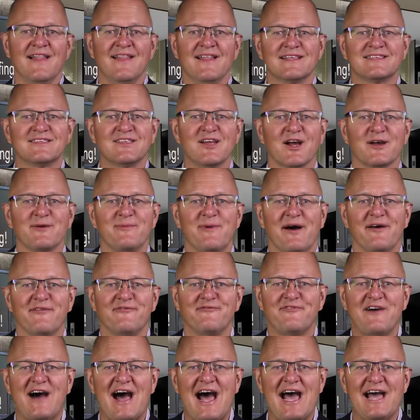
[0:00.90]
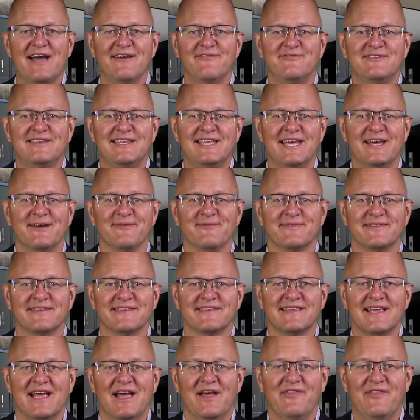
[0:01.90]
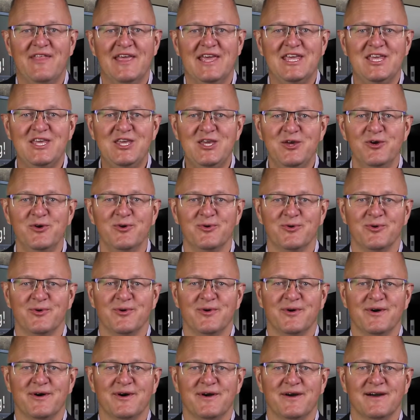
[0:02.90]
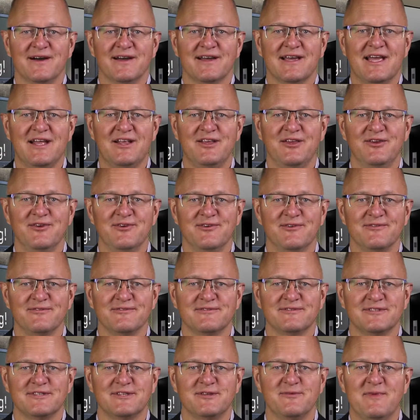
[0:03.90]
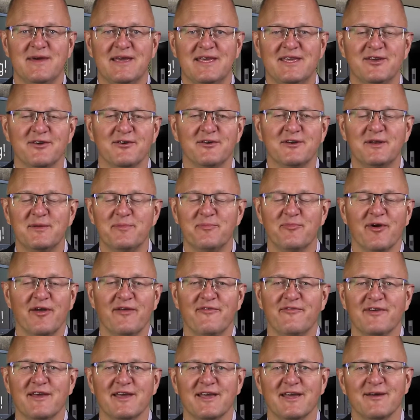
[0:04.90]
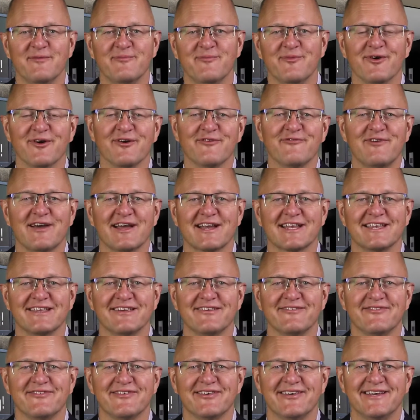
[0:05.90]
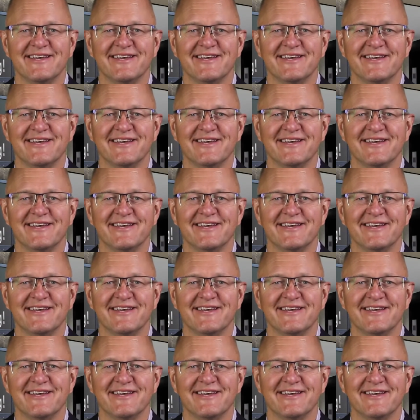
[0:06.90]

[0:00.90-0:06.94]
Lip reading: Let's talk about 5 tips that you can use to make your debriefing more effective.